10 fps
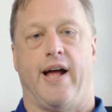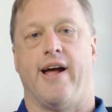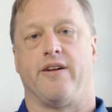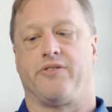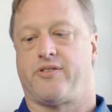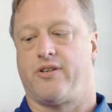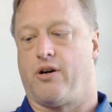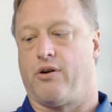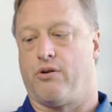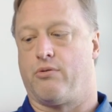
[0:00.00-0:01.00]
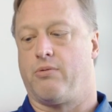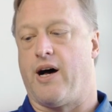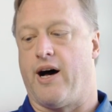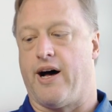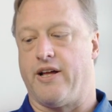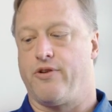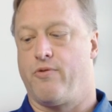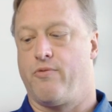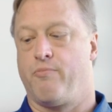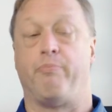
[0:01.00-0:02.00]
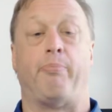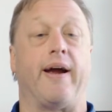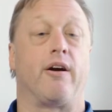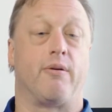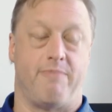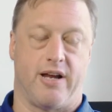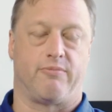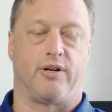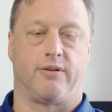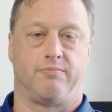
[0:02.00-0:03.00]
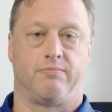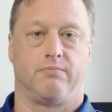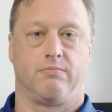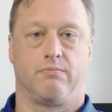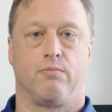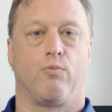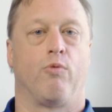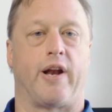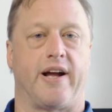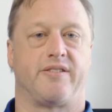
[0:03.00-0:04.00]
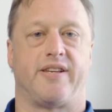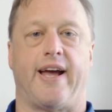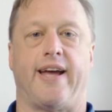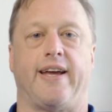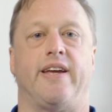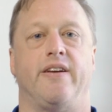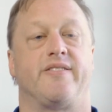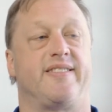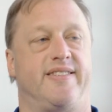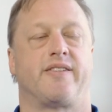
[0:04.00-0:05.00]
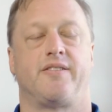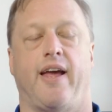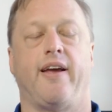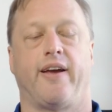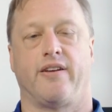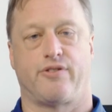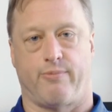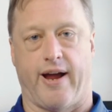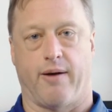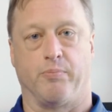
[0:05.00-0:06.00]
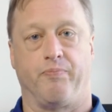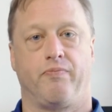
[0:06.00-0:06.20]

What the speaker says: And so bare minimum, what I say is 16 gigs of RAM.